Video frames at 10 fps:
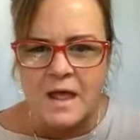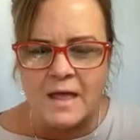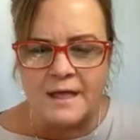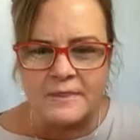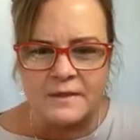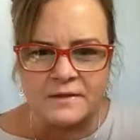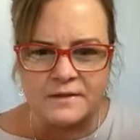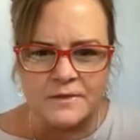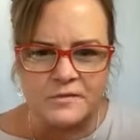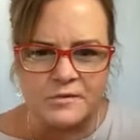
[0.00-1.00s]
And then this
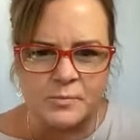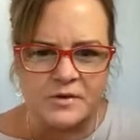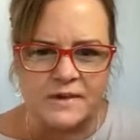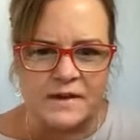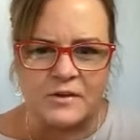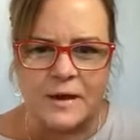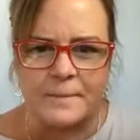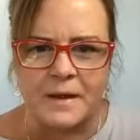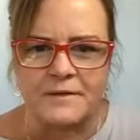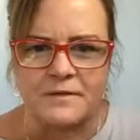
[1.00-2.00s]
is the superset
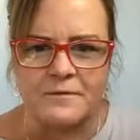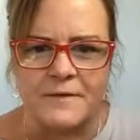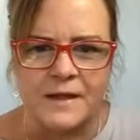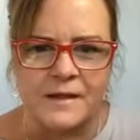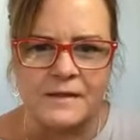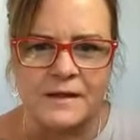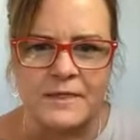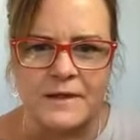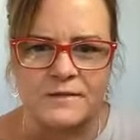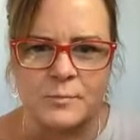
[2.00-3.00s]
topic. So if I click that